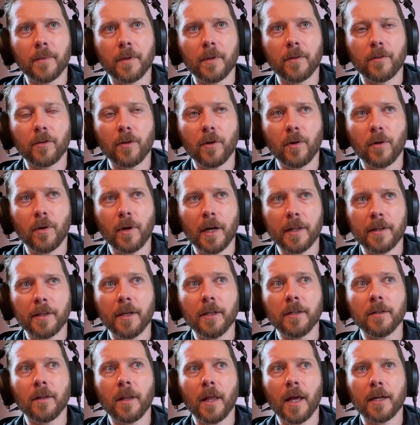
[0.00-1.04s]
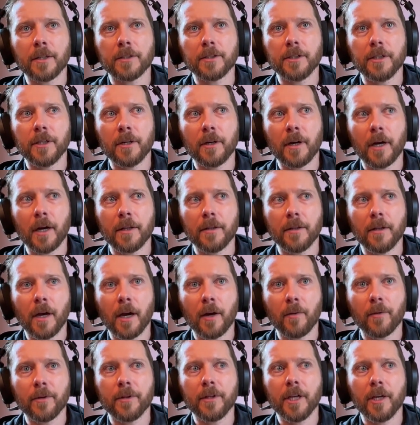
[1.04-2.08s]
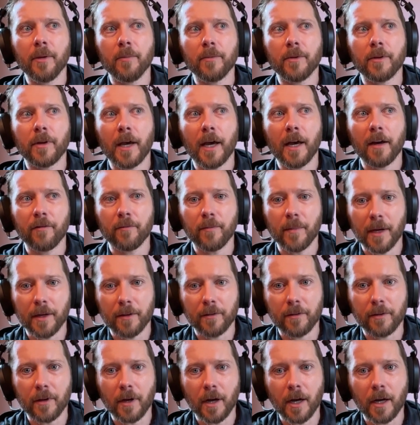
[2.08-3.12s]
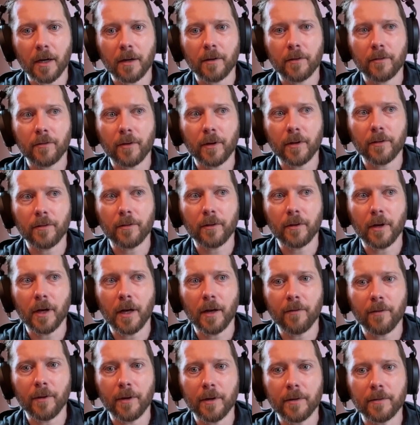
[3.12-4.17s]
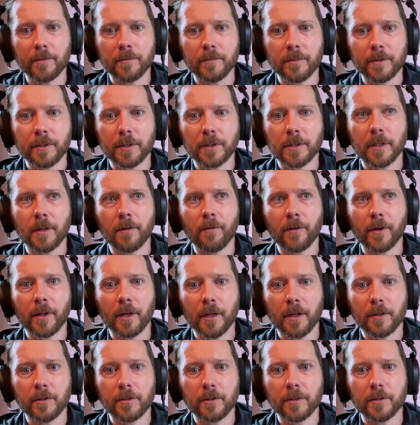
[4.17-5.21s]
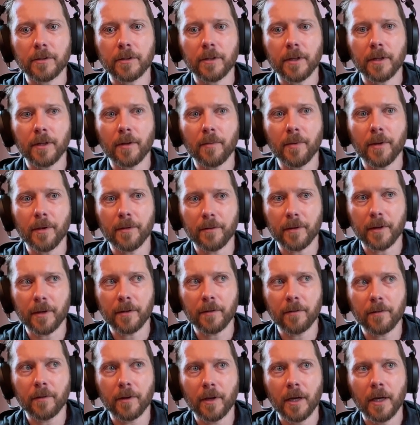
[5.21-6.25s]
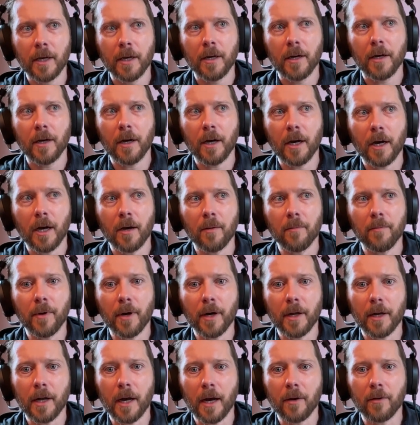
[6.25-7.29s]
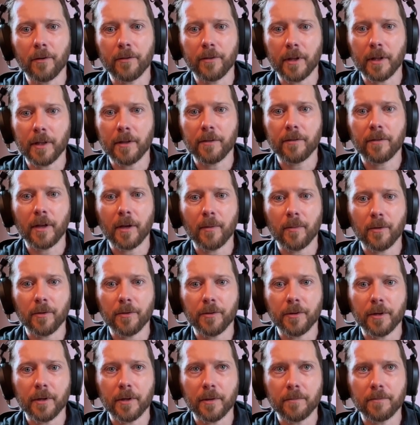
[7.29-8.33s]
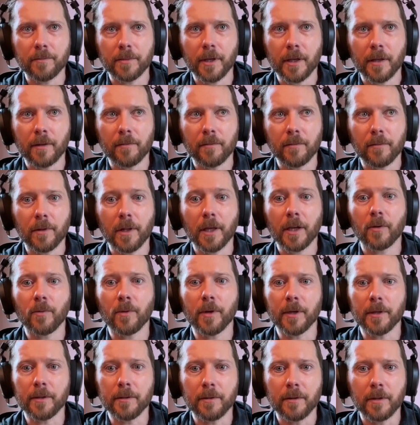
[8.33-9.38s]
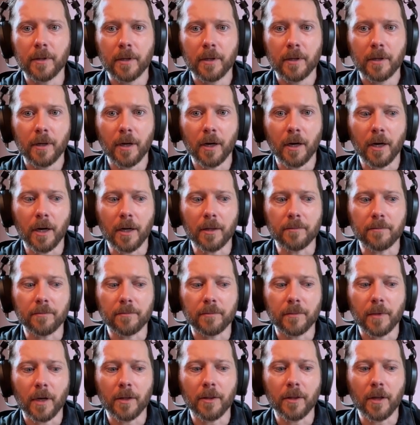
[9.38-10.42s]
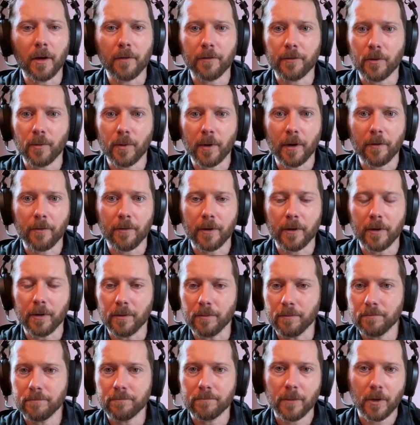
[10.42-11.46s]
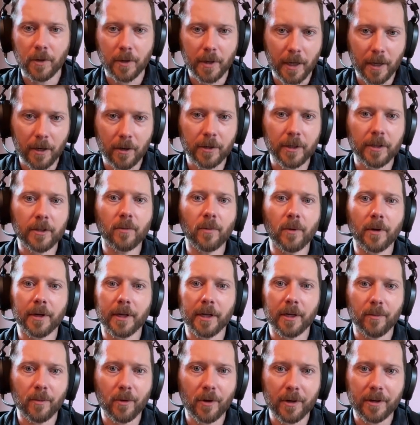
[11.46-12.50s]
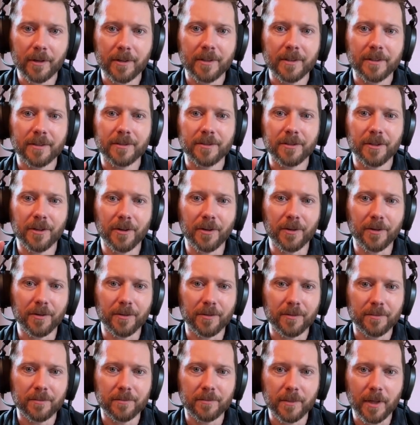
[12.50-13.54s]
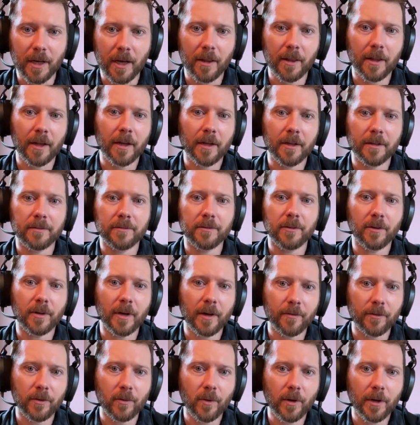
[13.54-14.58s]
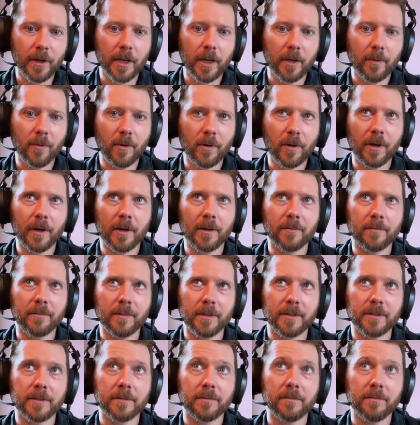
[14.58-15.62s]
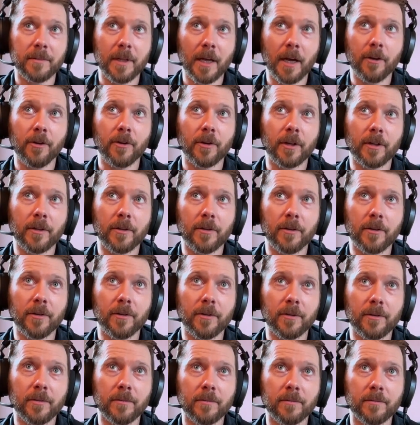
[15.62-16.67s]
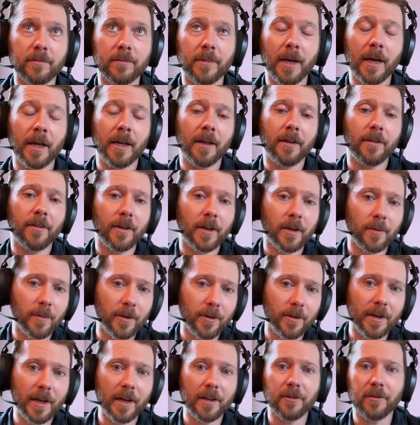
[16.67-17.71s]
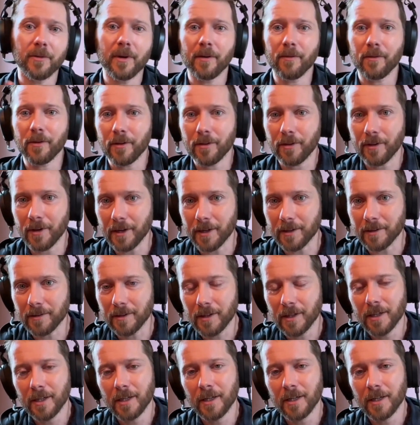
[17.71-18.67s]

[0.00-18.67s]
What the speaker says: So at the end of last year, I redeemed half my stock. So I still have a significant interest in the business. But I was at least able to get liquid on enough to where I feel, okay, I don't need to work anymore. So now that I don't have to work anymore, it's now you can do anything, but you can't do everything.